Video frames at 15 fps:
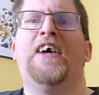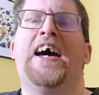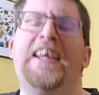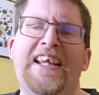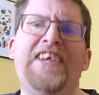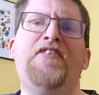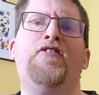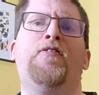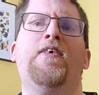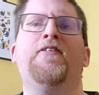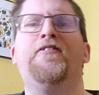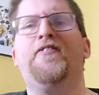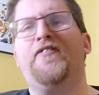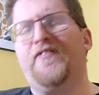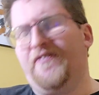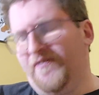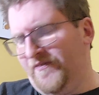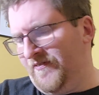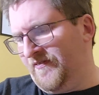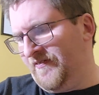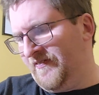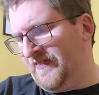At least with
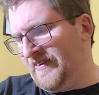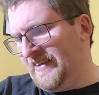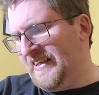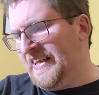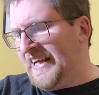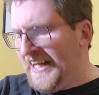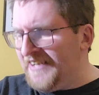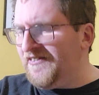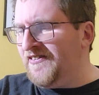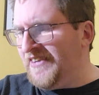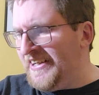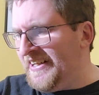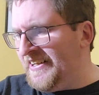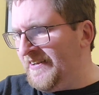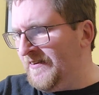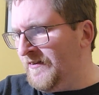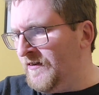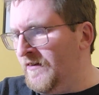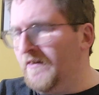Etsy,